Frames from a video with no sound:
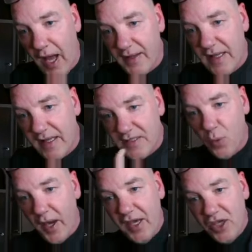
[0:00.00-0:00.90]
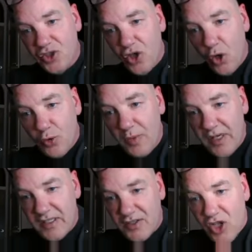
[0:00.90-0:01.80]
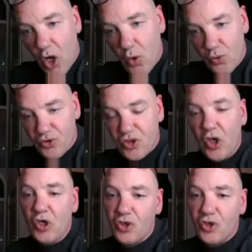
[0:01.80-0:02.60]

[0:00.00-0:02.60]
and that's why he showed me his toes.